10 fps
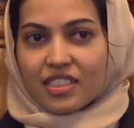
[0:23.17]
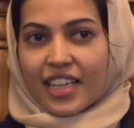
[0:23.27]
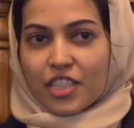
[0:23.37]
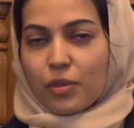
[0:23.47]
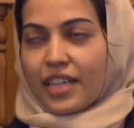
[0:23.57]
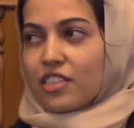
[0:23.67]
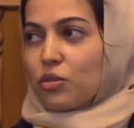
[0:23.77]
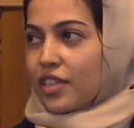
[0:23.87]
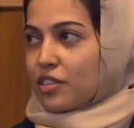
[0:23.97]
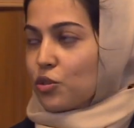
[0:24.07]
That's why it's
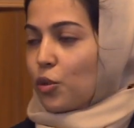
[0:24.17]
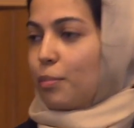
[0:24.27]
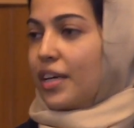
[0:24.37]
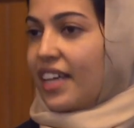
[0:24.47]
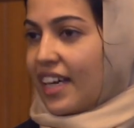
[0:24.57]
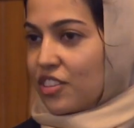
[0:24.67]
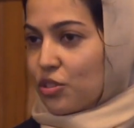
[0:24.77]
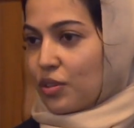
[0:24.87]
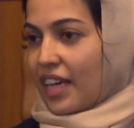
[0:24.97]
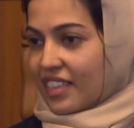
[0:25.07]
looking so big and
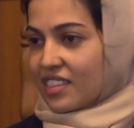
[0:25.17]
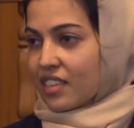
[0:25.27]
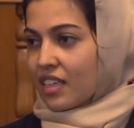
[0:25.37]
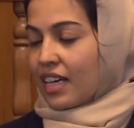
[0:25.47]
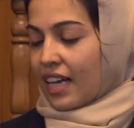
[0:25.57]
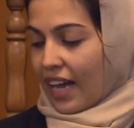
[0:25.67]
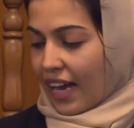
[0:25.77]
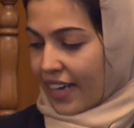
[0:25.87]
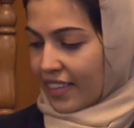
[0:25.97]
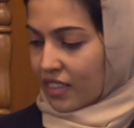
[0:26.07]
so nice.
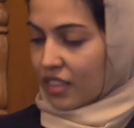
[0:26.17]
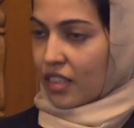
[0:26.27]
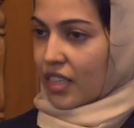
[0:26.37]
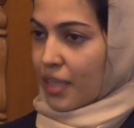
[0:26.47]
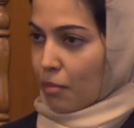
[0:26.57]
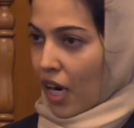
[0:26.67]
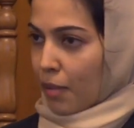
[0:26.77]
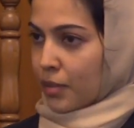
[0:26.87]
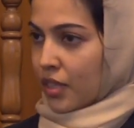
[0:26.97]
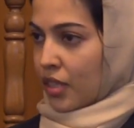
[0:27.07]
And
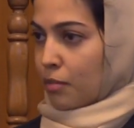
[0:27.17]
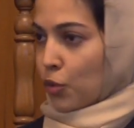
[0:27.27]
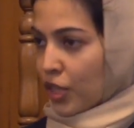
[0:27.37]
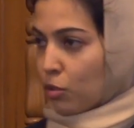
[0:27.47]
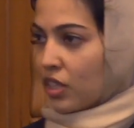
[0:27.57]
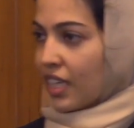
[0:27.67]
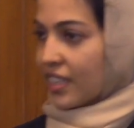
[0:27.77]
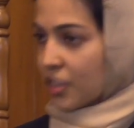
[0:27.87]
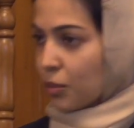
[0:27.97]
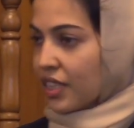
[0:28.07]
Imam Muhibullah
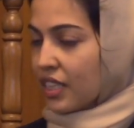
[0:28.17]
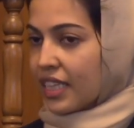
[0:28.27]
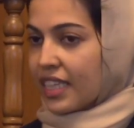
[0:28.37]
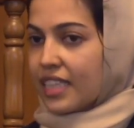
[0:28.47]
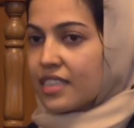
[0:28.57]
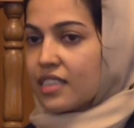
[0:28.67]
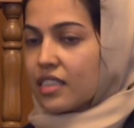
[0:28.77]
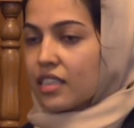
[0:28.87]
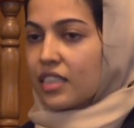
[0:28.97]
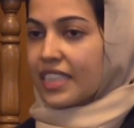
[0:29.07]
Nadwi, he is
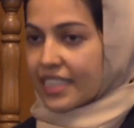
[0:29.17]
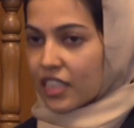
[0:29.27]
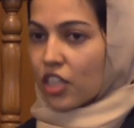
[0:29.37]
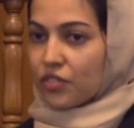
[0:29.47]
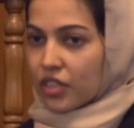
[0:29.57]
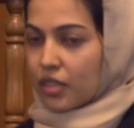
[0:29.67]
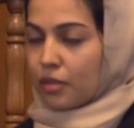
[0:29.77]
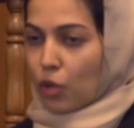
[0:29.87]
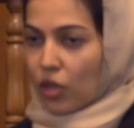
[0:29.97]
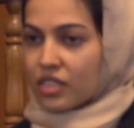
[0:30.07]
the leader of the
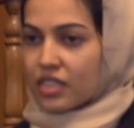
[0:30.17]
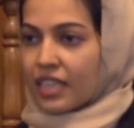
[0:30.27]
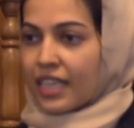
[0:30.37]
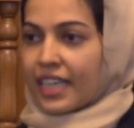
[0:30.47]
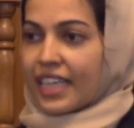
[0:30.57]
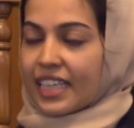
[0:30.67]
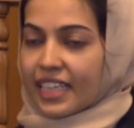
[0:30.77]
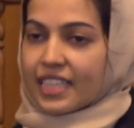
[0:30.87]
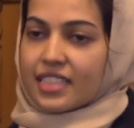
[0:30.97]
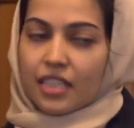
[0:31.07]
mosque. He
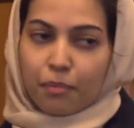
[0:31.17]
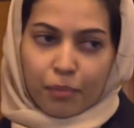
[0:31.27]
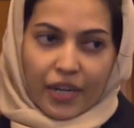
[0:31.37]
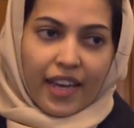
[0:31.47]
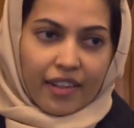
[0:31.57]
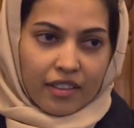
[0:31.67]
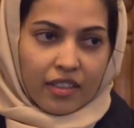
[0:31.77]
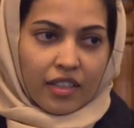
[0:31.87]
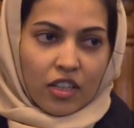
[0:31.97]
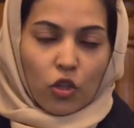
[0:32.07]
leads the prayer
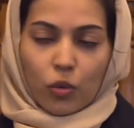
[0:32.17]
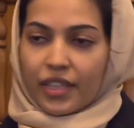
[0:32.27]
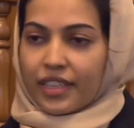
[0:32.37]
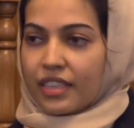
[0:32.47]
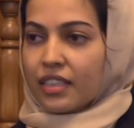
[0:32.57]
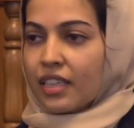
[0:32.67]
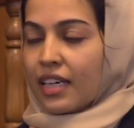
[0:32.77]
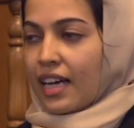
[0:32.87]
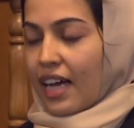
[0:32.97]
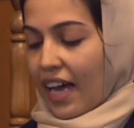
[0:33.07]
over here
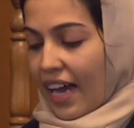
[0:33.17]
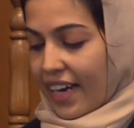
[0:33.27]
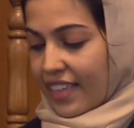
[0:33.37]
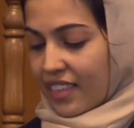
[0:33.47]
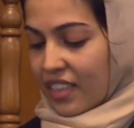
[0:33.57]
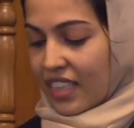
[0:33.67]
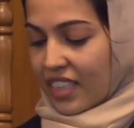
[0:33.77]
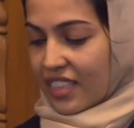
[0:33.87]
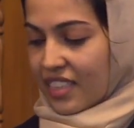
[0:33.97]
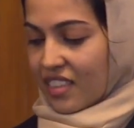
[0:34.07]
and
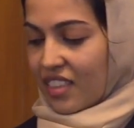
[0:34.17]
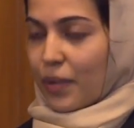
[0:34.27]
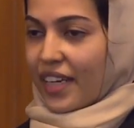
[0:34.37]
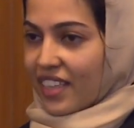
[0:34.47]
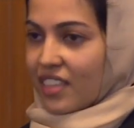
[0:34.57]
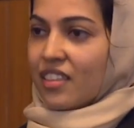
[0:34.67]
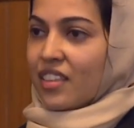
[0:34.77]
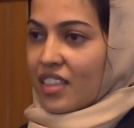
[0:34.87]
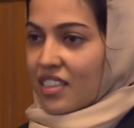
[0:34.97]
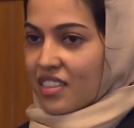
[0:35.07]
he is a very
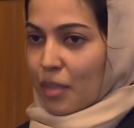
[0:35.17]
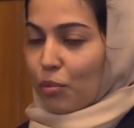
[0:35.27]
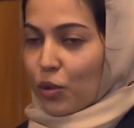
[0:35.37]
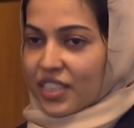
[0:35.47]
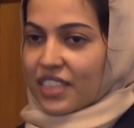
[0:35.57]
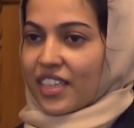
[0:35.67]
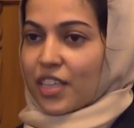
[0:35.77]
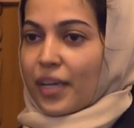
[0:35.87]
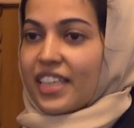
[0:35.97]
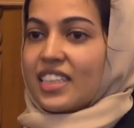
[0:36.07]
supportive and
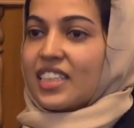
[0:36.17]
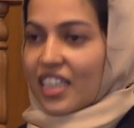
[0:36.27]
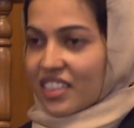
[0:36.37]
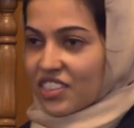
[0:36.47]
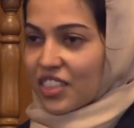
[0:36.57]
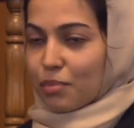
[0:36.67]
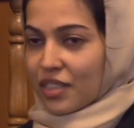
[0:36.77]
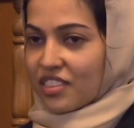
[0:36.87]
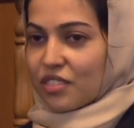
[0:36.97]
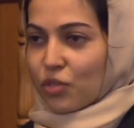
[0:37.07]
a very encouraging
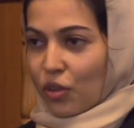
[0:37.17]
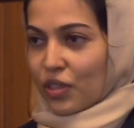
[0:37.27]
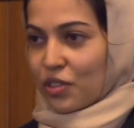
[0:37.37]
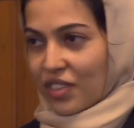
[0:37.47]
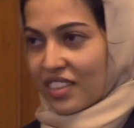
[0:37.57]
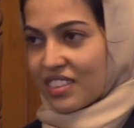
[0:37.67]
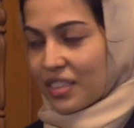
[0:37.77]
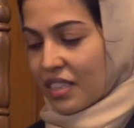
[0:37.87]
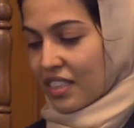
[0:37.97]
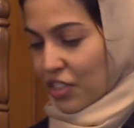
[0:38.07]
person for all of us.
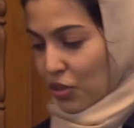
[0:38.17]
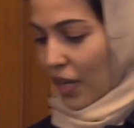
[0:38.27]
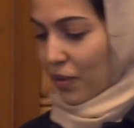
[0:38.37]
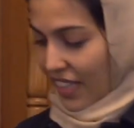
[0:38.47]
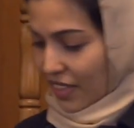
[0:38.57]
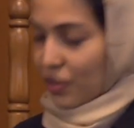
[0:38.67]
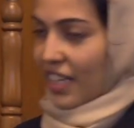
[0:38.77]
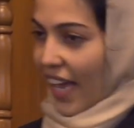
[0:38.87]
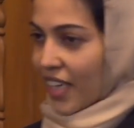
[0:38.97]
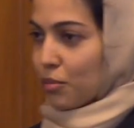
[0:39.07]
So I would like to
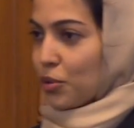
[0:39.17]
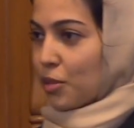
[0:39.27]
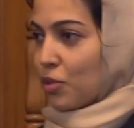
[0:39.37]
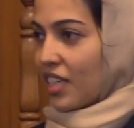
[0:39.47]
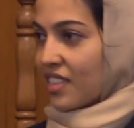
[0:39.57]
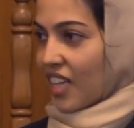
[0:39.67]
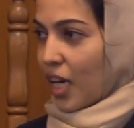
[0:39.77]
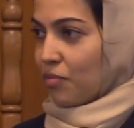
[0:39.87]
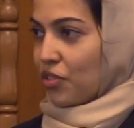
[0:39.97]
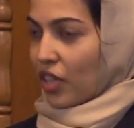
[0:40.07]
thank Muhibullah
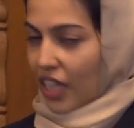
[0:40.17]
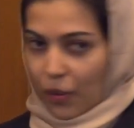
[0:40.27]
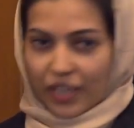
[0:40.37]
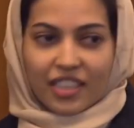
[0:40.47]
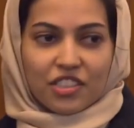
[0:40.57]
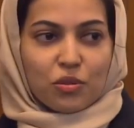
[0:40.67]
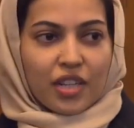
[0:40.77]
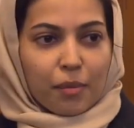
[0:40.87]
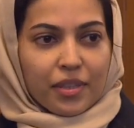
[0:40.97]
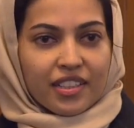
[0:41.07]
Saab for allowing us to
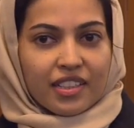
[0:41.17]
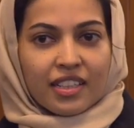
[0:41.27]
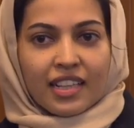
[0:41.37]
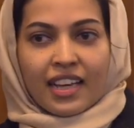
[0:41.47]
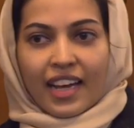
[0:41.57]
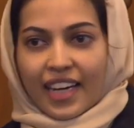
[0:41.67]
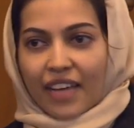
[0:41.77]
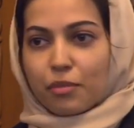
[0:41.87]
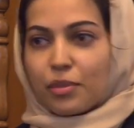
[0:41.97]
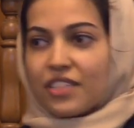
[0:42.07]
come here and
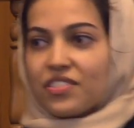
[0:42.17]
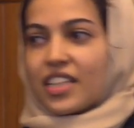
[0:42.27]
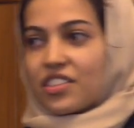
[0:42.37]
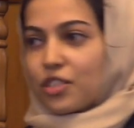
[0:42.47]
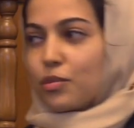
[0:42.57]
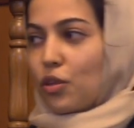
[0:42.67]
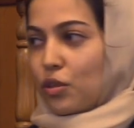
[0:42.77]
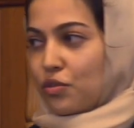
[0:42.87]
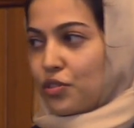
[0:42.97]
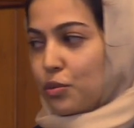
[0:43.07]
have a brief session with
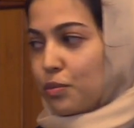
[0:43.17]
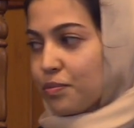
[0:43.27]
all of you.